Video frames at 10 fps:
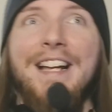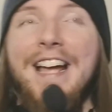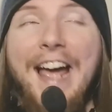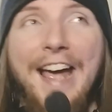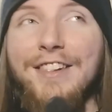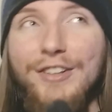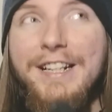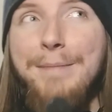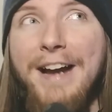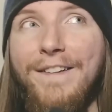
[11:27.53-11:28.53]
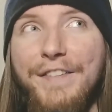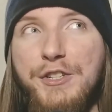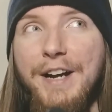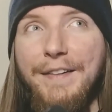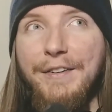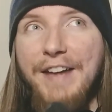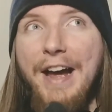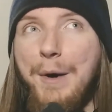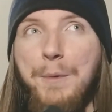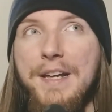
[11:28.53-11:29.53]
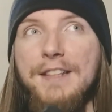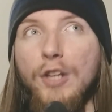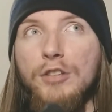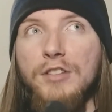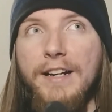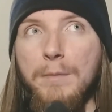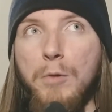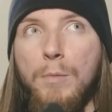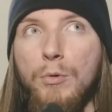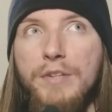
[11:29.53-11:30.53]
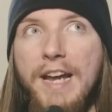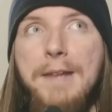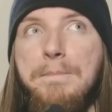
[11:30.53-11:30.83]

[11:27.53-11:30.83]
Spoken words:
And looking back on the trailer now, it looks like a mobile game.